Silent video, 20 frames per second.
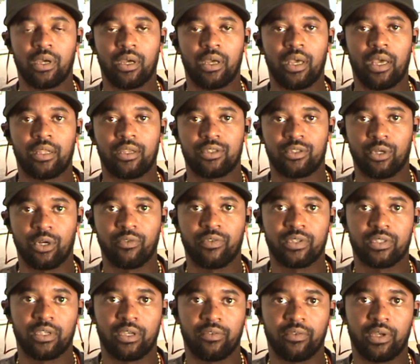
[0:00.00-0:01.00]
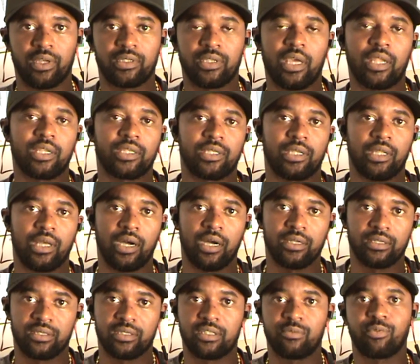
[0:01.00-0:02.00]
had a service of tanning
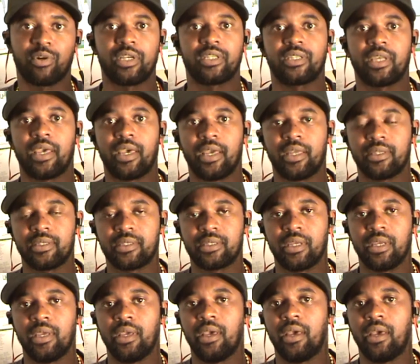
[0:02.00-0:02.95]
salons and spray tans,